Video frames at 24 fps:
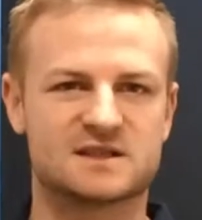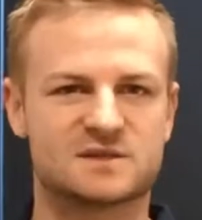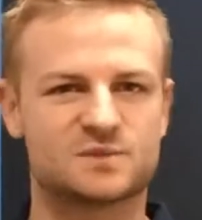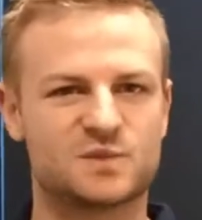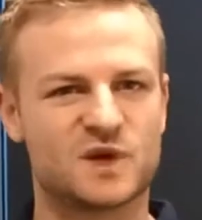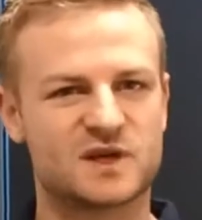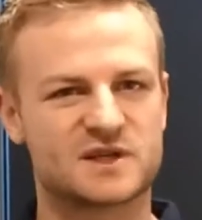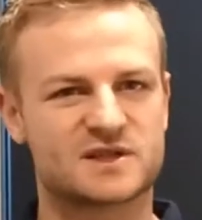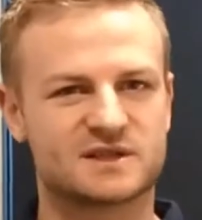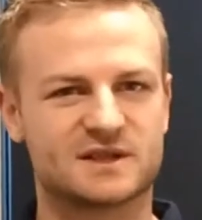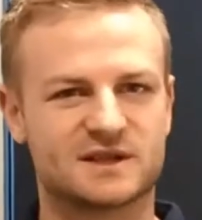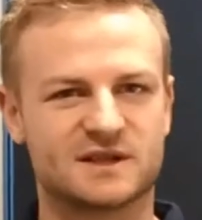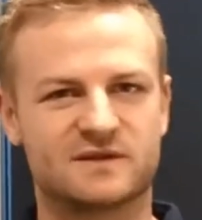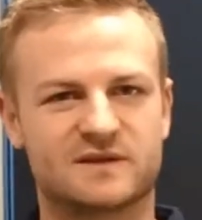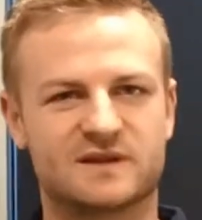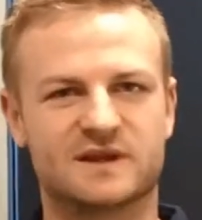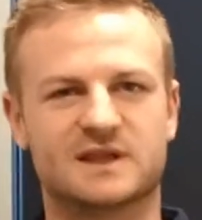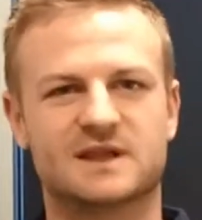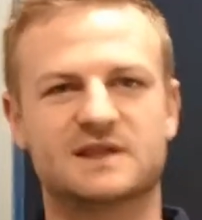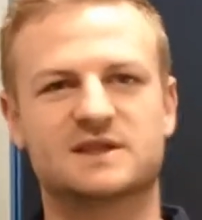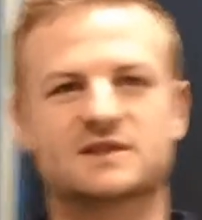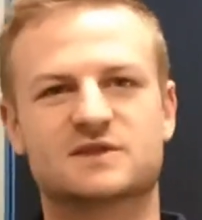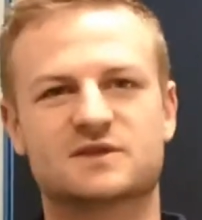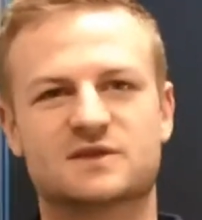especially if
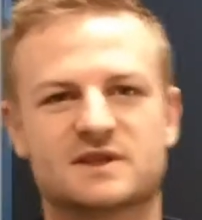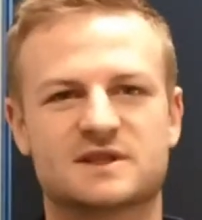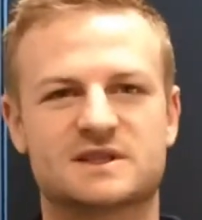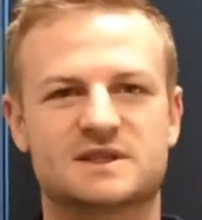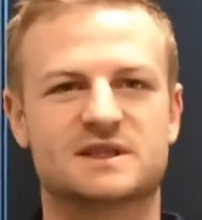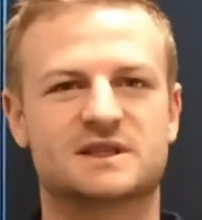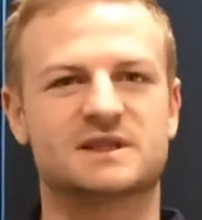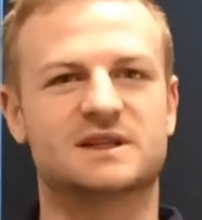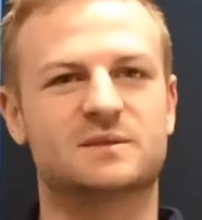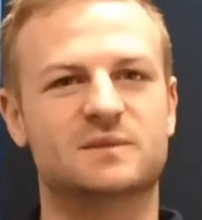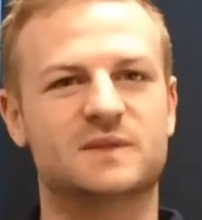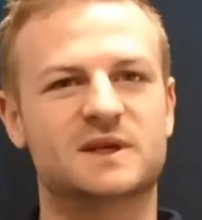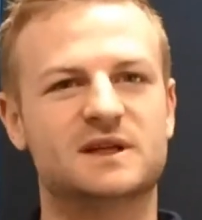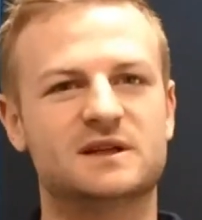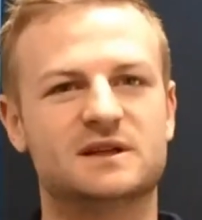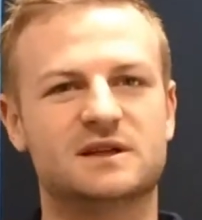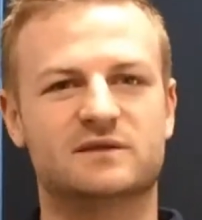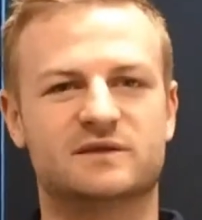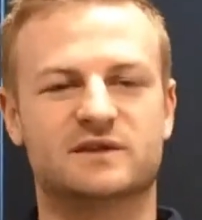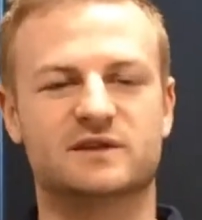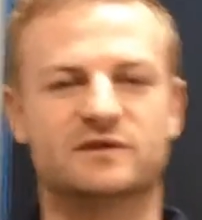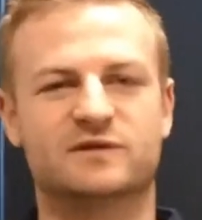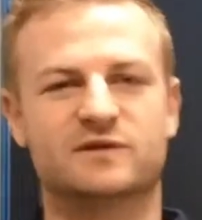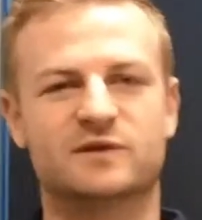the injury is in the middle
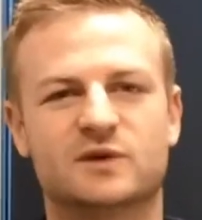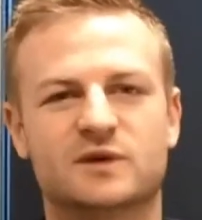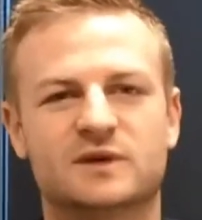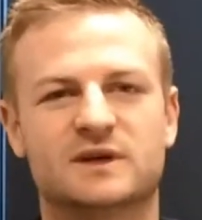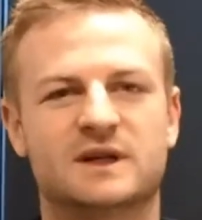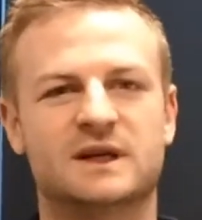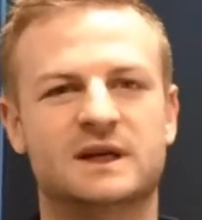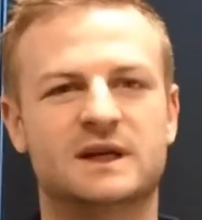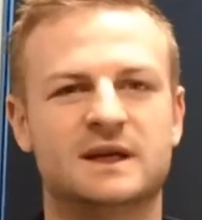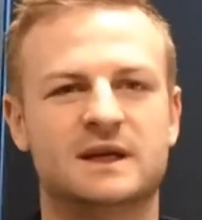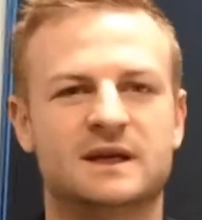of the foot,